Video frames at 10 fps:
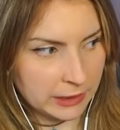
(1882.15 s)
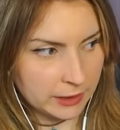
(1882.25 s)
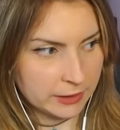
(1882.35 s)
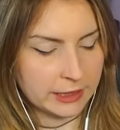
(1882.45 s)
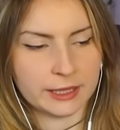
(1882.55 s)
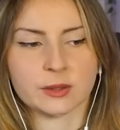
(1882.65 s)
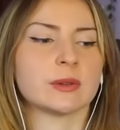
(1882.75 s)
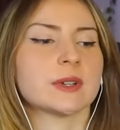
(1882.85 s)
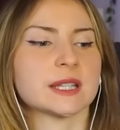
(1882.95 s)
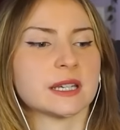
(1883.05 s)
Okay, we
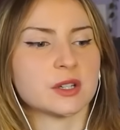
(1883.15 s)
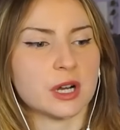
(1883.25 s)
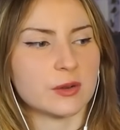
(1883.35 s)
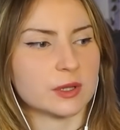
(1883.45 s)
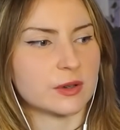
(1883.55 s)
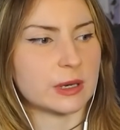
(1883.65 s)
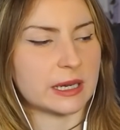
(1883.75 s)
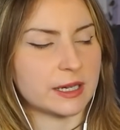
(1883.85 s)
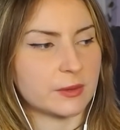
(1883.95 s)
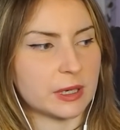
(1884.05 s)
visiting Chuck? What's going on
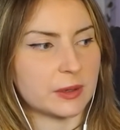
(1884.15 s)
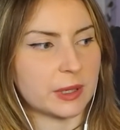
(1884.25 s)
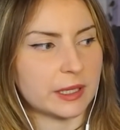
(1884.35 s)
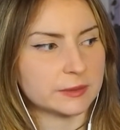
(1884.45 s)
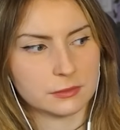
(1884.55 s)
here? Where are we?